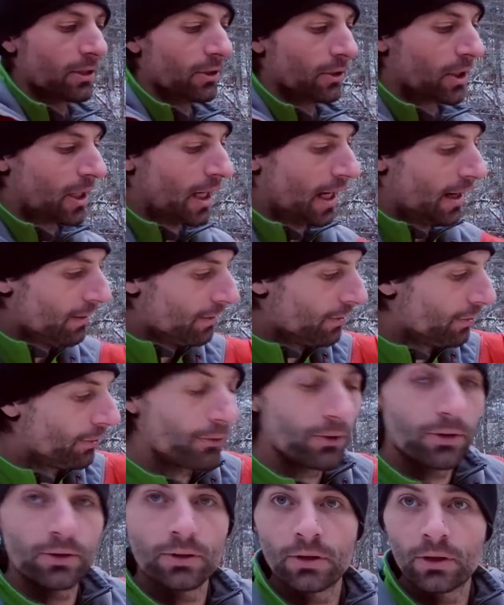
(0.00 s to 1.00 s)
to cut
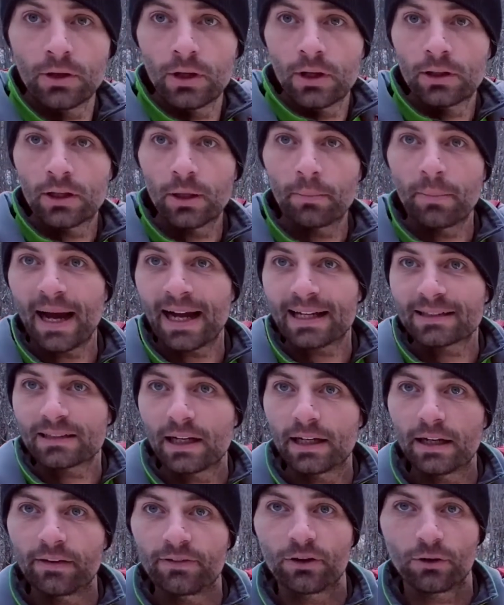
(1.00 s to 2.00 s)
through the
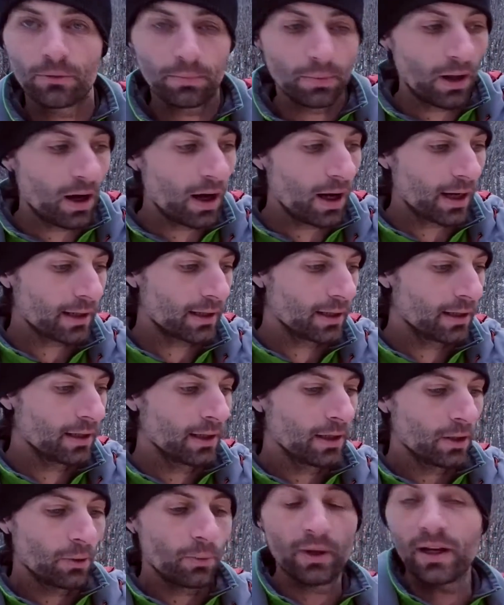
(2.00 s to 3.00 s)
backside of your block
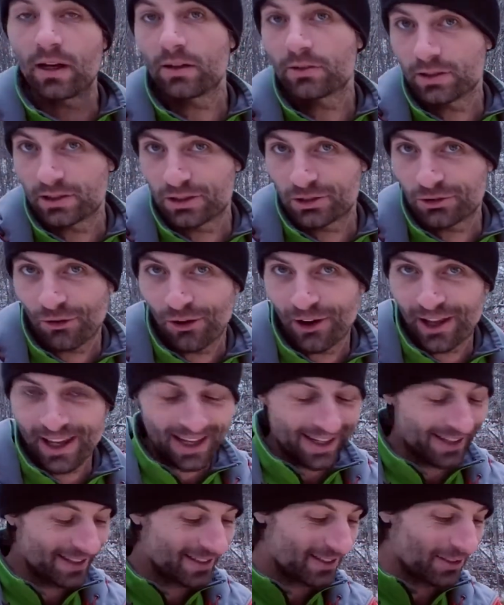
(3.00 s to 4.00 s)
without destroying
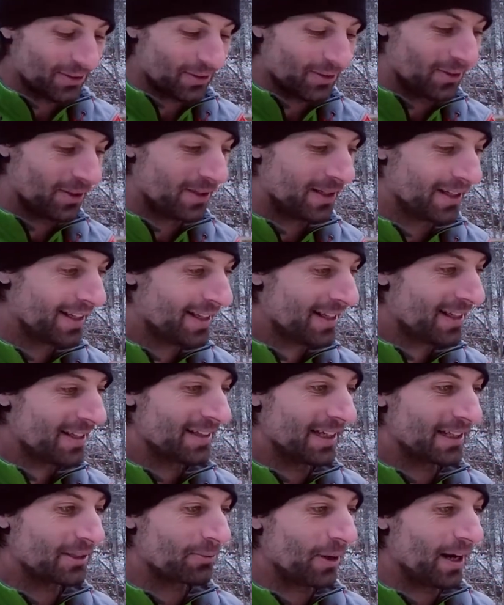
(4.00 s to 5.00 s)
it. So
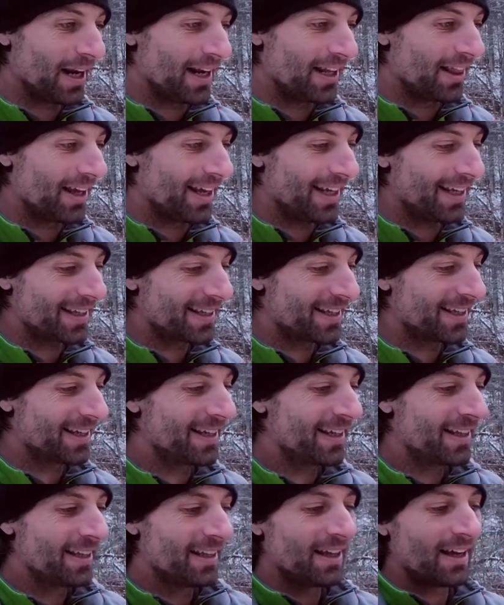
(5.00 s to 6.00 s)
that's what I like.
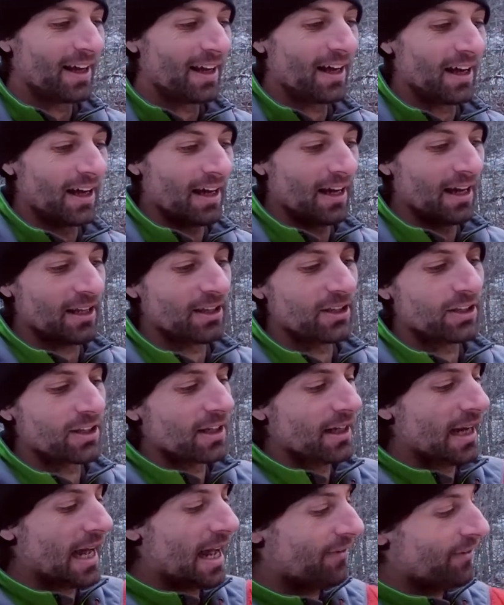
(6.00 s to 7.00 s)
You
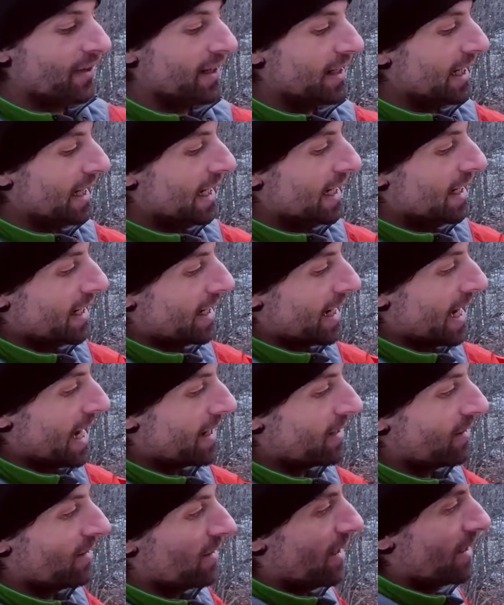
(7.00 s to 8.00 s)
can have it in an
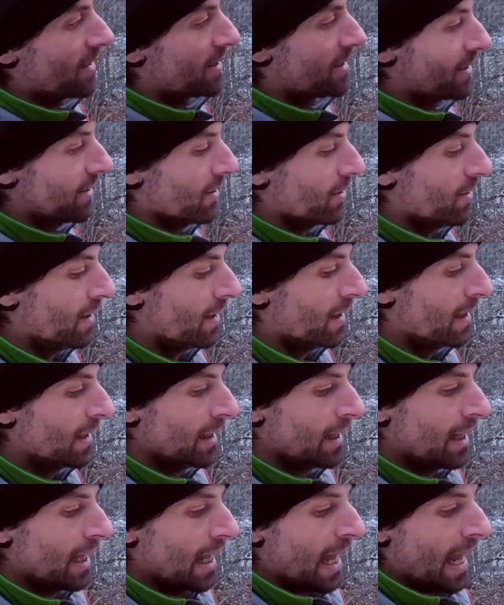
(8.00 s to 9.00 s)
angle also,
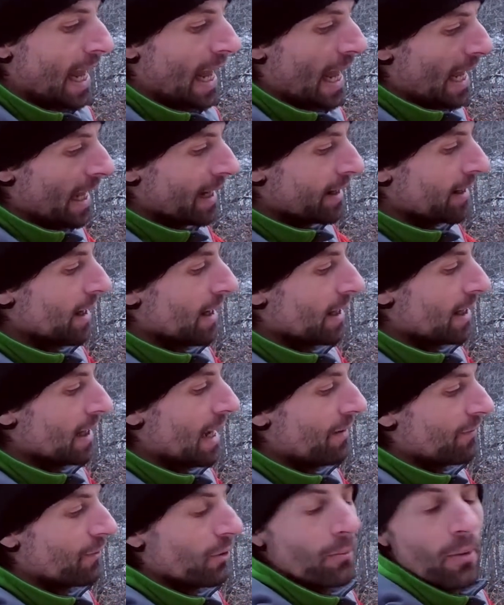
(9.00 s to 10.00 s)
and you
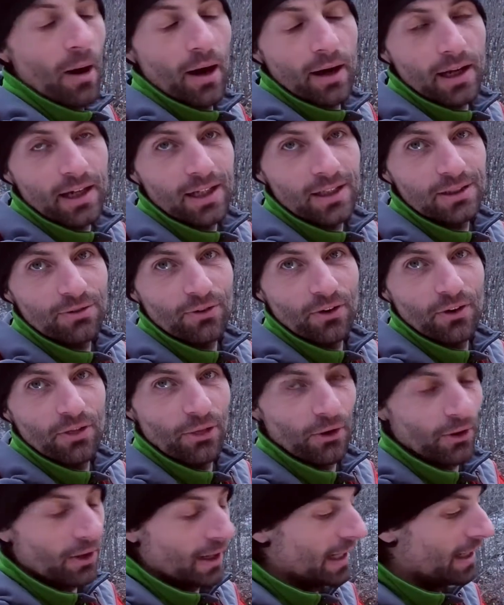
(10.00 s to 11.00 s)
have your markings for
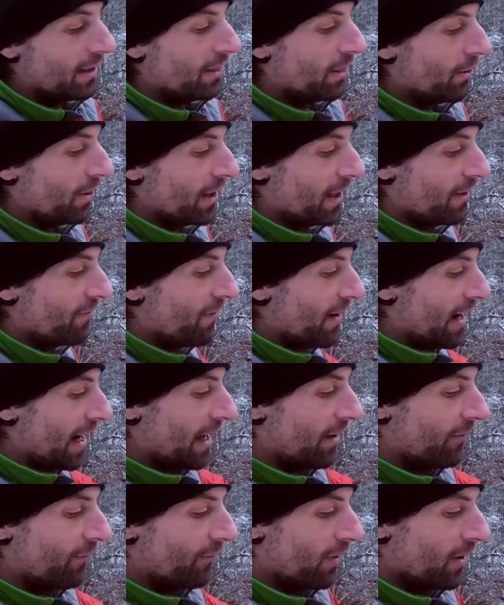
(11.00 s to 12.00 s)
30,
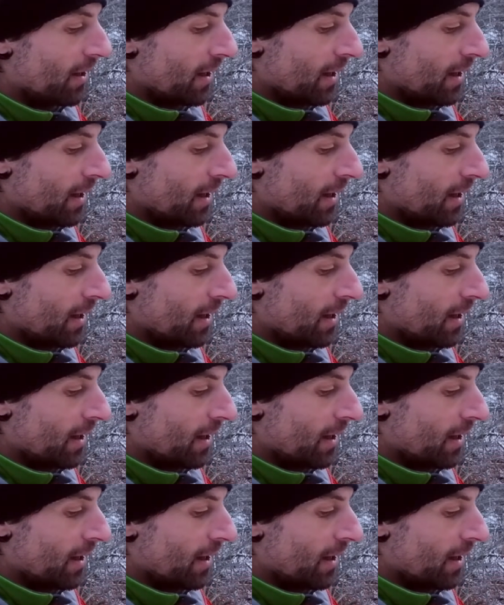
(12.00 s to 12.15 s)
35,